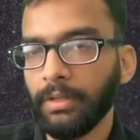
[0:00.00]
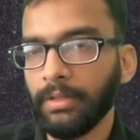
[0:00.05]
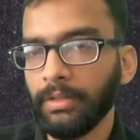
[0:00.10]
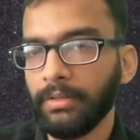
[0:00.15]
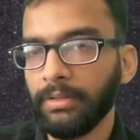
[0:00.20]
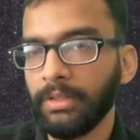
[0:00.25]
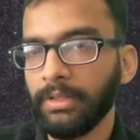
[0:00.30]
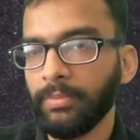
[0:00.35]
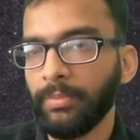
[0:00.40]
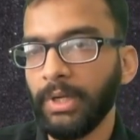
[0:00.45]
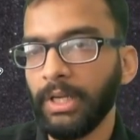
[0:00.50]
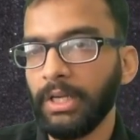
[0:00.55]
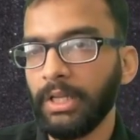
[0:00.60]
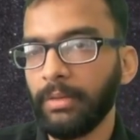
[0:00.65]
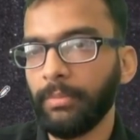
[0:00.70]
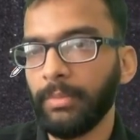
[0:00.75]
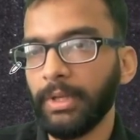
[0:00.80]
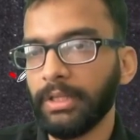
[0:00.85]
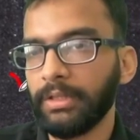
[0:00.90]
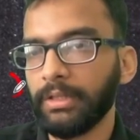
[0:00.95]
this builder
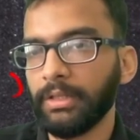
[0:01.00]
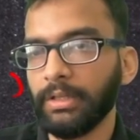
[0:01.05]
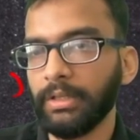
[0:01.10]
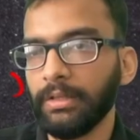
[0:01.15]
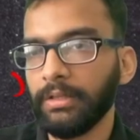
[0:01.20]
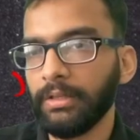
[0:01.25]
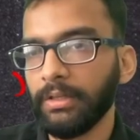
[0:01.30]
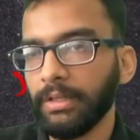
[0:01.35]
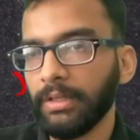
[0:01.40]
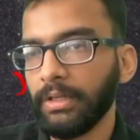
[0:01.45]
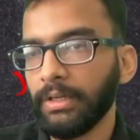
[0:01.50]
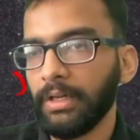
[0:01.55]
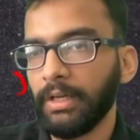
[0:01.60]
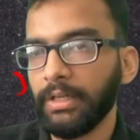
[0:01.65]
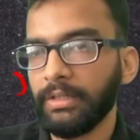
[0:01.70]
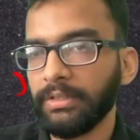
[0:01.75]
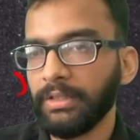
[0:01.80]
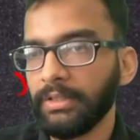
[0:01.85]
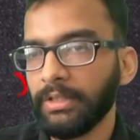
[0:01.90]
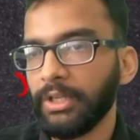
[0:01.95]
method,
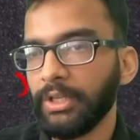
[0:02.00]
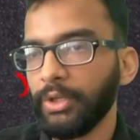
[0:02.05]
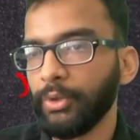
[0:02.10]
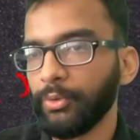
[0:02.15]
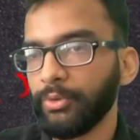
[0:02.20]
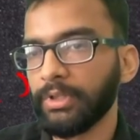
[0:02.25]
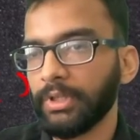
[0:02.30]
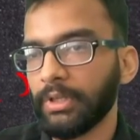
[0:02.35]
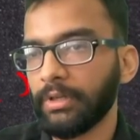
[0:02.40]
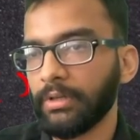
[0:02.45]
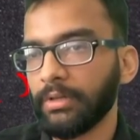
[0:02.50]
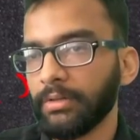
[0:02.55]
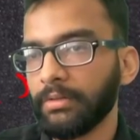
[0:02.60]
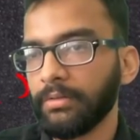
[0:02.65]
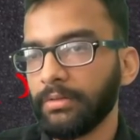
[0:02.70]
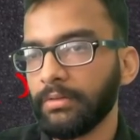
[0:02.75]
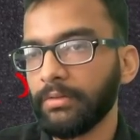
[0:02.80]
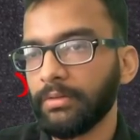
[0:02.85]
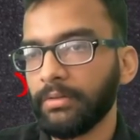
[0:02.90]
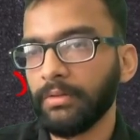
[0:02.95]
it's in the user,
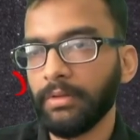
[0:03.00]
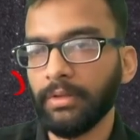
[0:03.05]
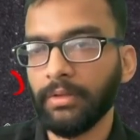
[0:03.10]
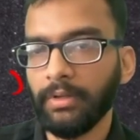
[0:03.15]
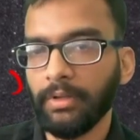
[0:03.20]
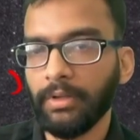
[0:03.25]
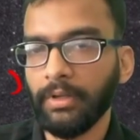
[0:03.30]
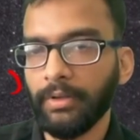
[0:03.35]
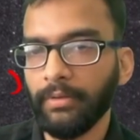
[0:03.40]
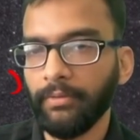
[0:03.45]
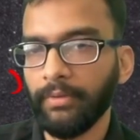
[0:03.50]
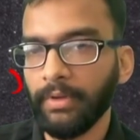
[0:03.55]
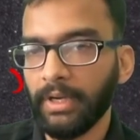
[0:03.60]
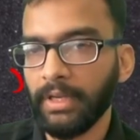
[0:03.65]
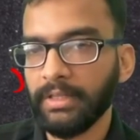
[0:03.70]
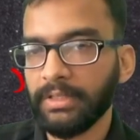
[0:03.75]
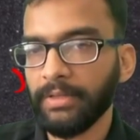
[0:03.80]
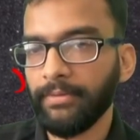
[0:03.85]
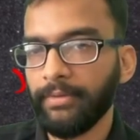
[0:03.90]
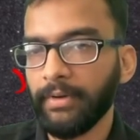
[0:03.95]

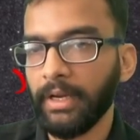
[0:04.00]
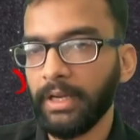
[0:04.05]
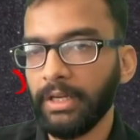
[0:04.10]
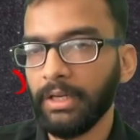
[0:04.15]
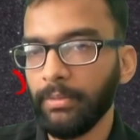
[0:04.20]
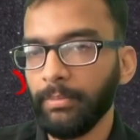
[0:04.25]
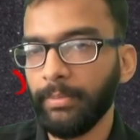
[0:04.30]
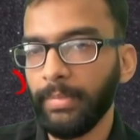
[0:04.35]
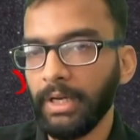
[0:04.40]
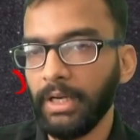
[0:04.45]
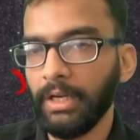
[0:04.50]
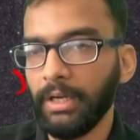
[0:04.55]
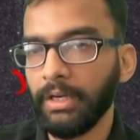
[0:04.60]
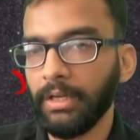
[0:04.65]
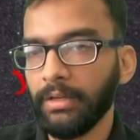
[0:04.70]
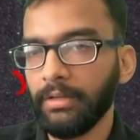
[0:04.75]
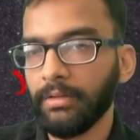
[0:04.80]
whereas the final build